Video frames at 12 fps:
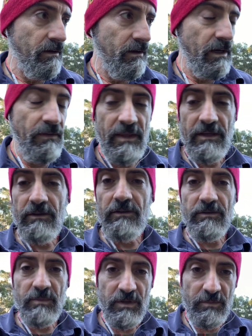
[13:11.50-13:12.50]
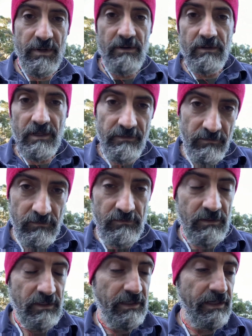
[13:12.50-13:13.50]
and then use my spirit level
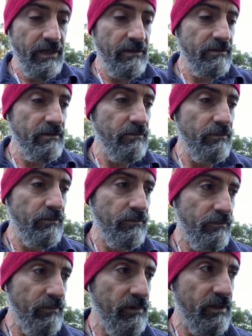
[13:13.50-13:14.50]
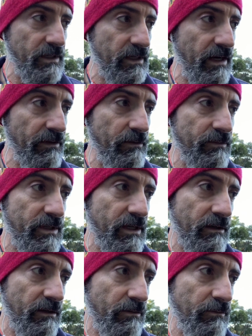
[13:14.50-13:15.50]
against them to get them set
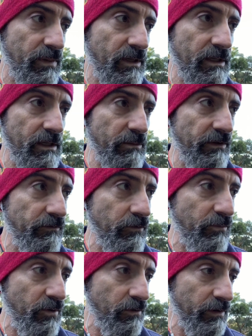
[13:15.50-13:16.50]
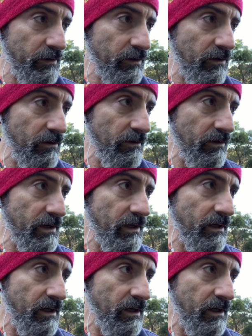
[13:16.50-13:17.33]
completely before pouring the concrete.